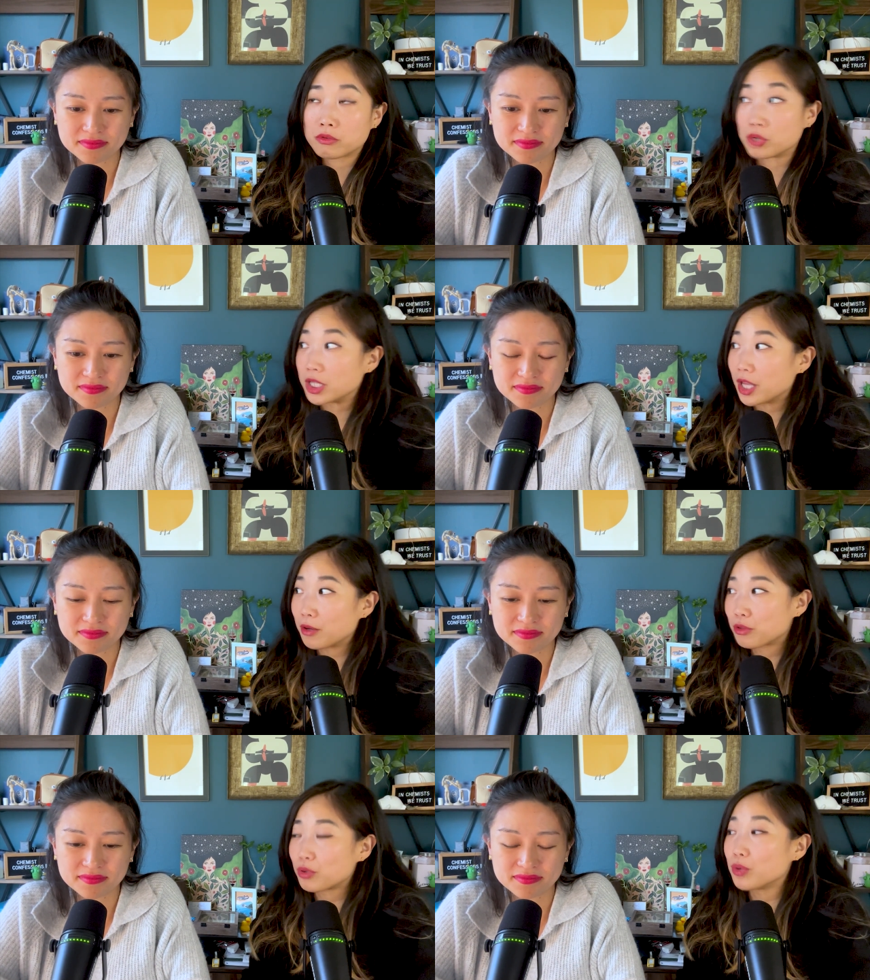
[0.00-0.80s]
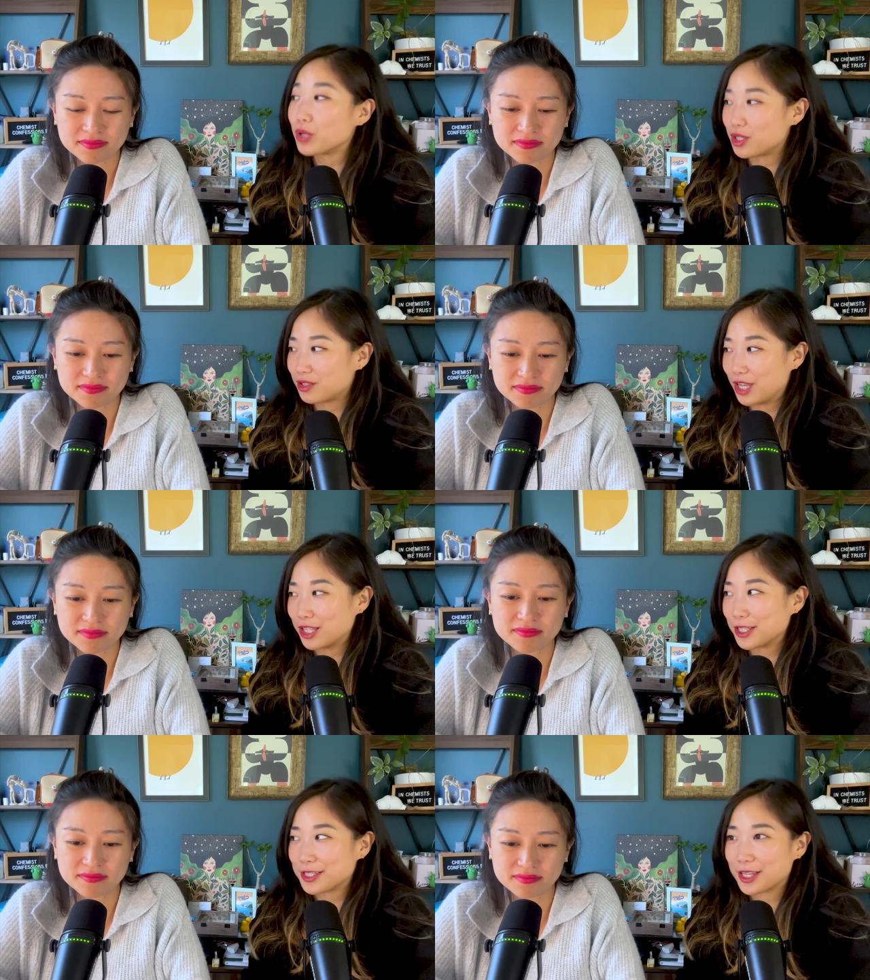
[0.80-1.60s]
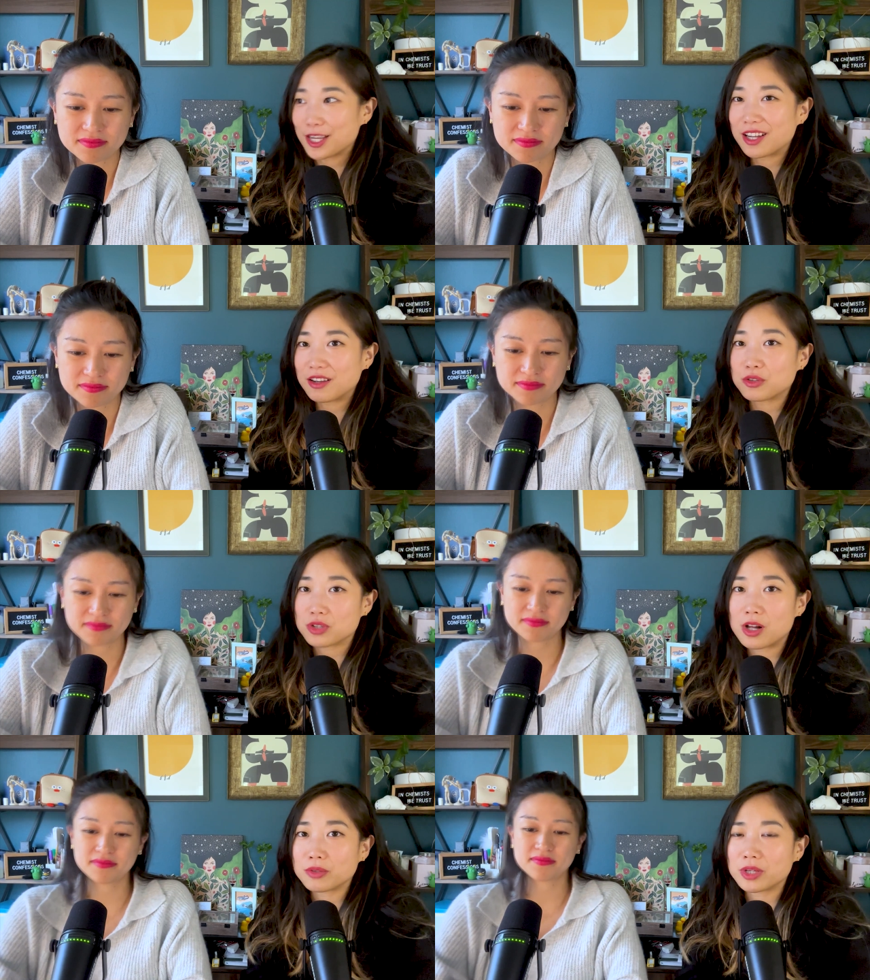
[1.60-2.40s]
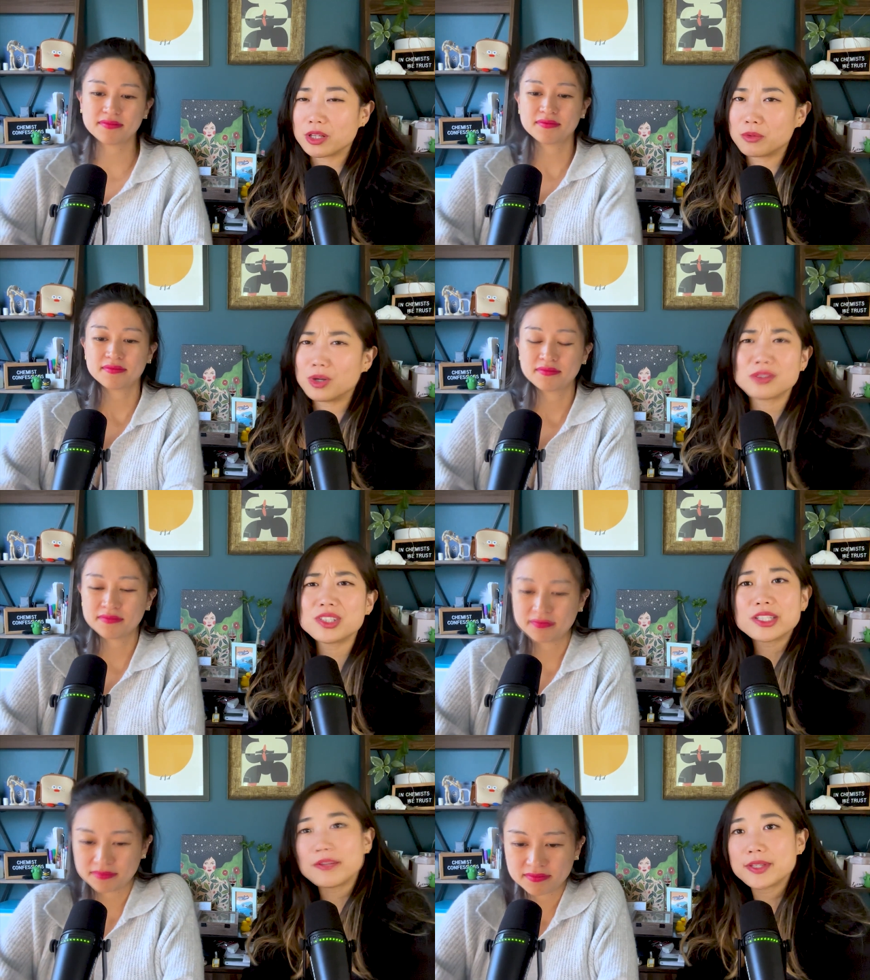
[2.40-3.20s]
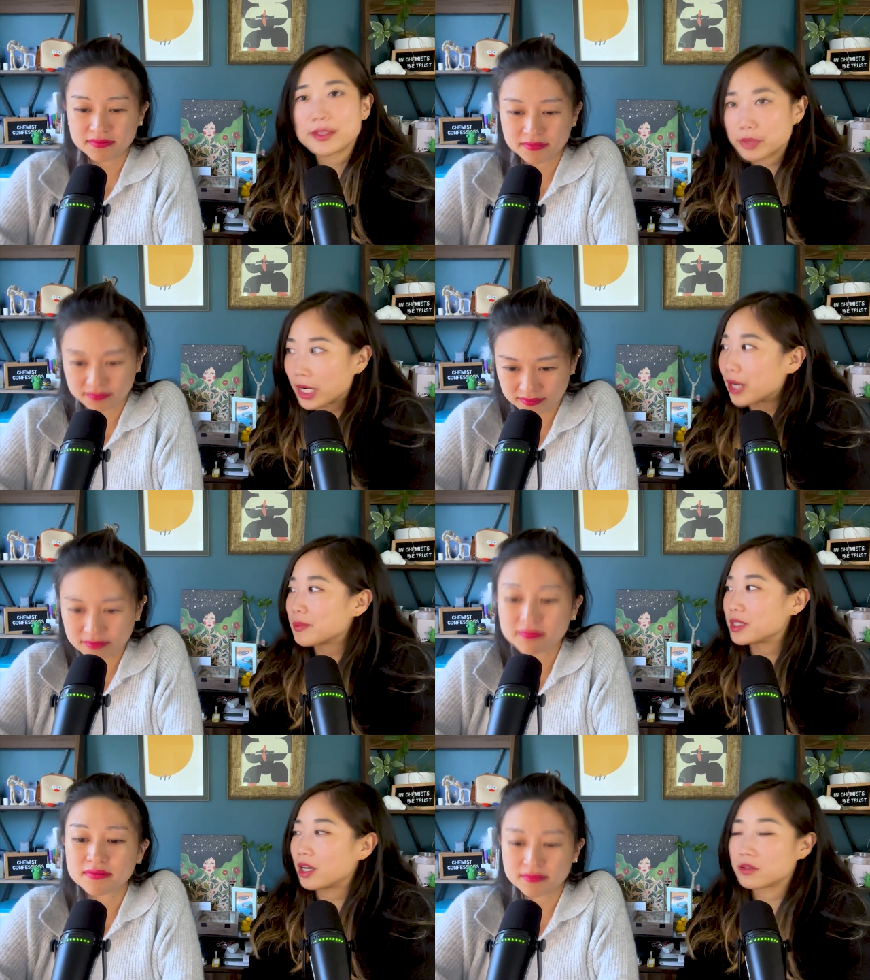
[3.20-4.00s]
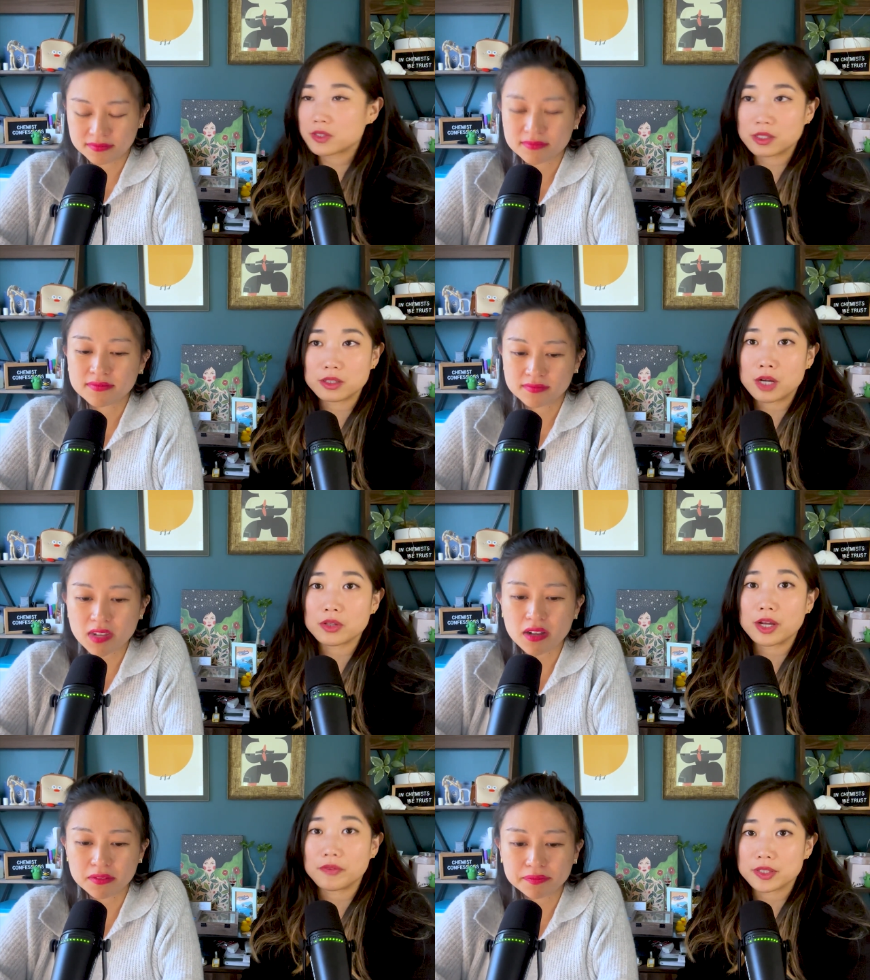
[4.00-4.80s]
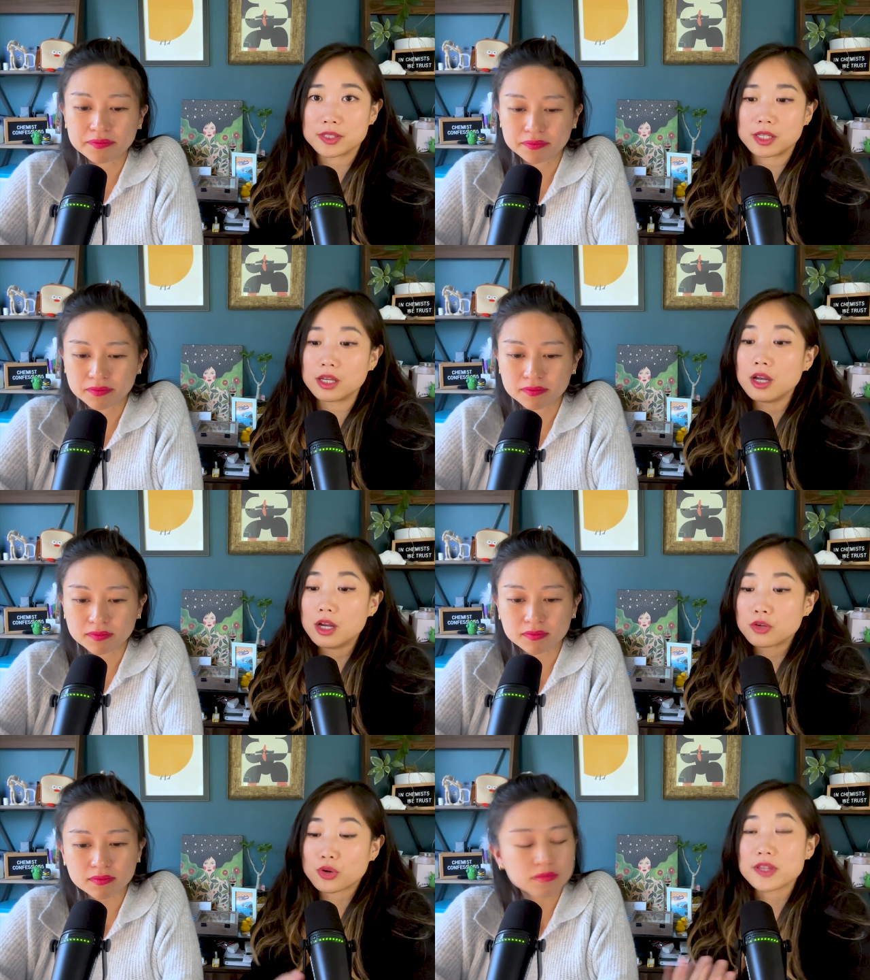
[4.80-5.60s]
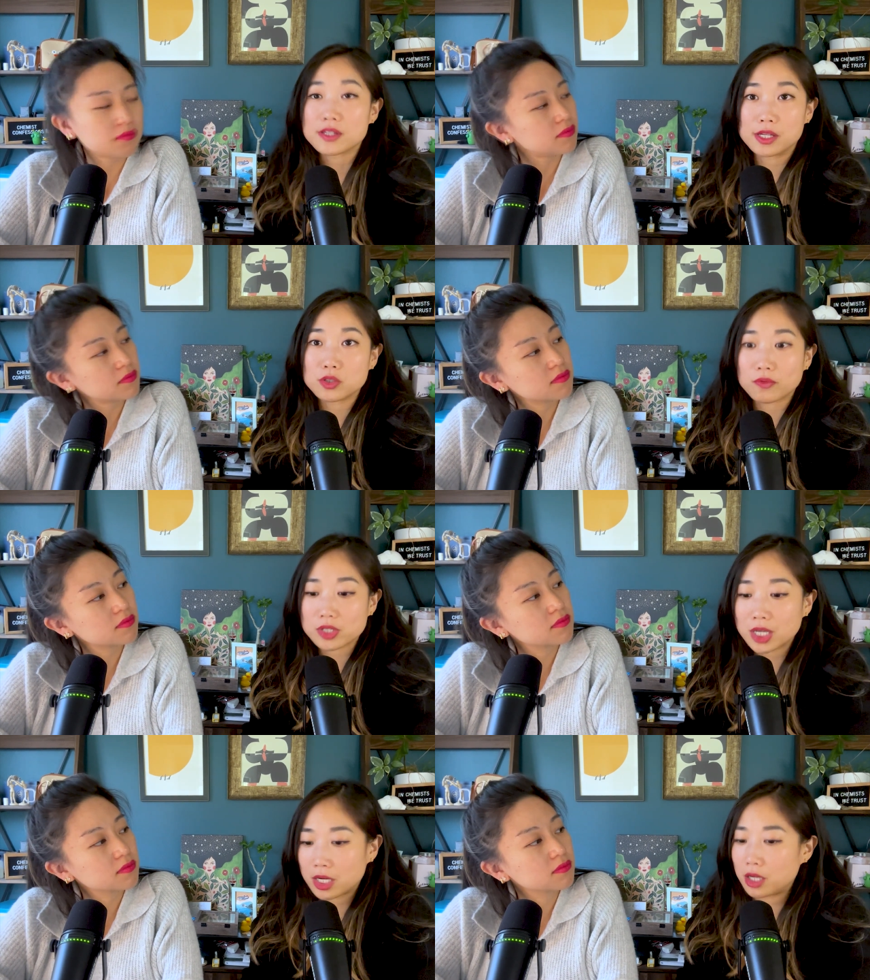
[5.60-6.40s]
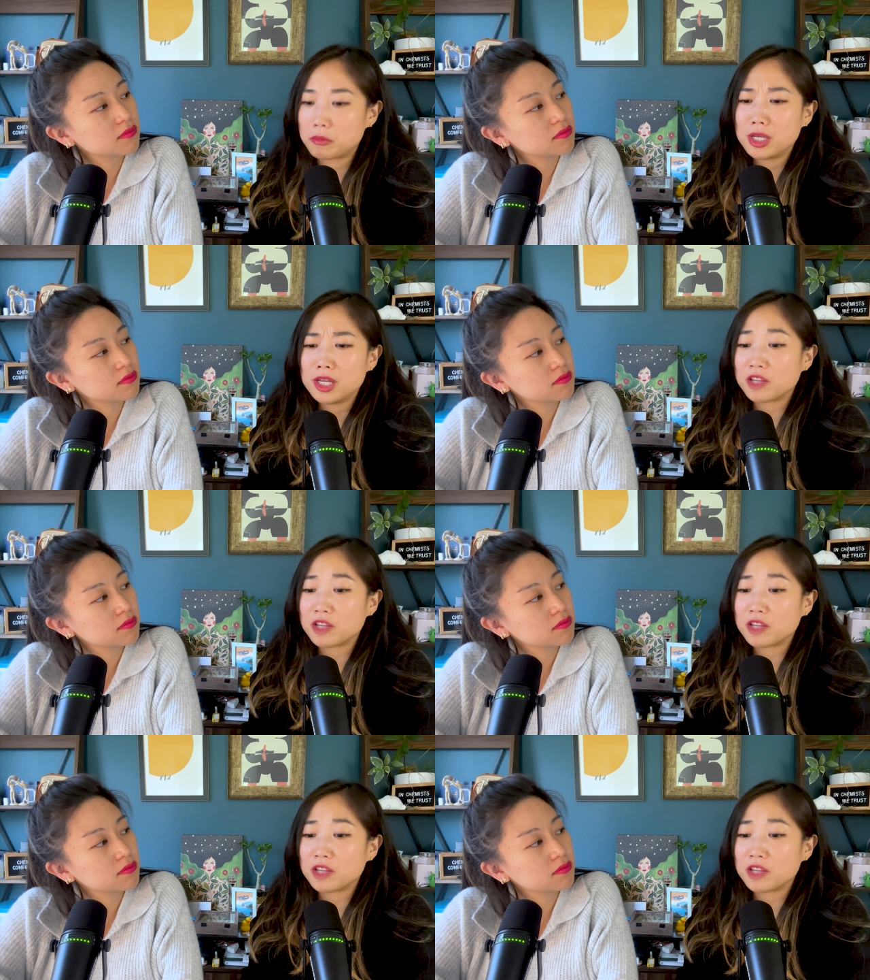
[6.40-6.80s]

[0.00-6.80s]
Speaker 1: three three weeks and it's like you're tolerating well, just give it some time, see how skin how the yeah. efficacy translates over time.